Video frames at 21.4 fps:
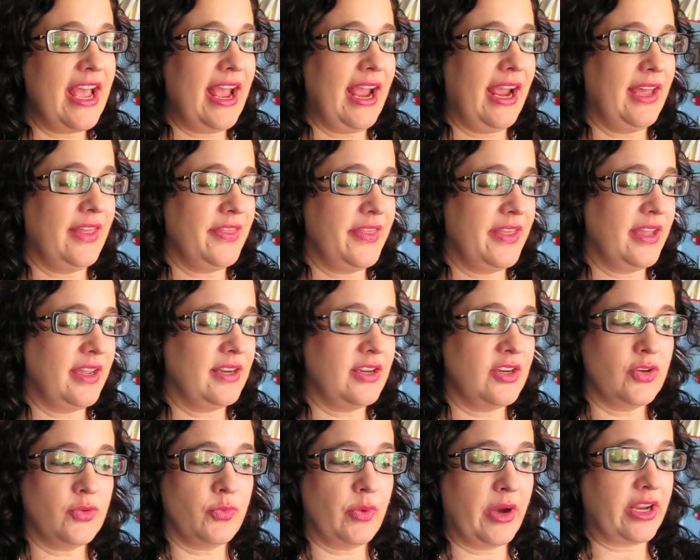And
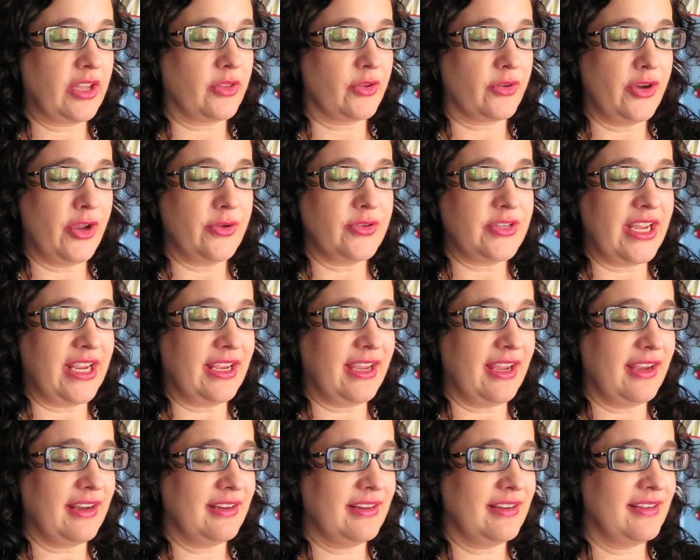then regular note
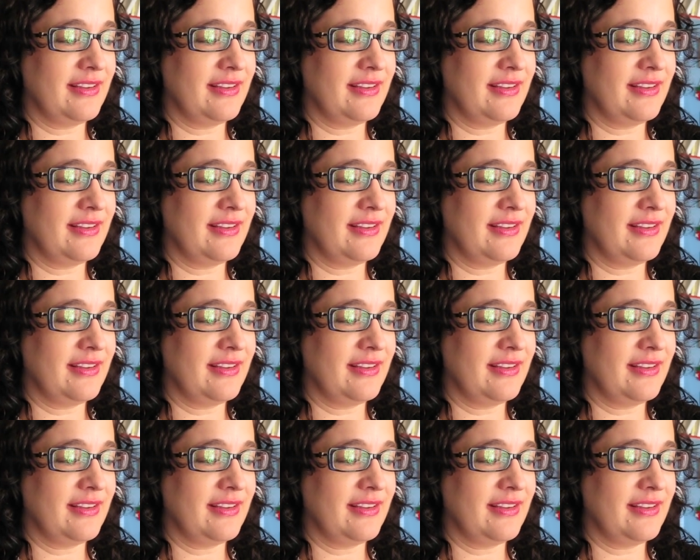taking.